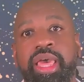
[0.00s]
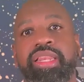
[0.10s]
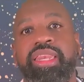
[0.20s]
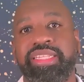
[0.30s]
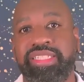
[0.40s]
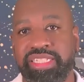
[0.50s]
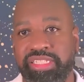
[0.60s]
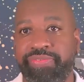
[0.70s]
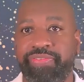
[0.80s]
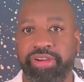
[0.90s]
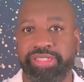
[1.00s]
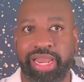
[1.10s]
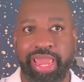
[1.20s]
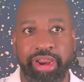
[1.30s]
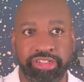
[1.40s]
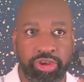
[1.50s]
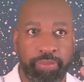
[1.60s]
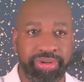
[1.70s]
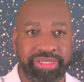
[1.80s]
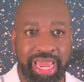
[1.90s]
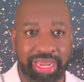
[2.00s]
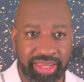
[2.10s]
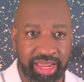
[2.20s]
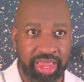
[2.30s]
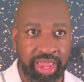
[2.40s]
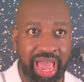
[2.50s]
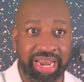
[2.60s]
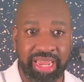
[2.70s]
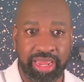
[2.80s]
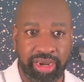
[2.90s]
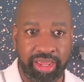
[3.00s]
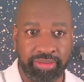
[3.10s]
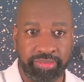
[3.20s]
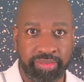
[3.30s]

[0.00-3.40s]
This is the first layer. So protect the identity.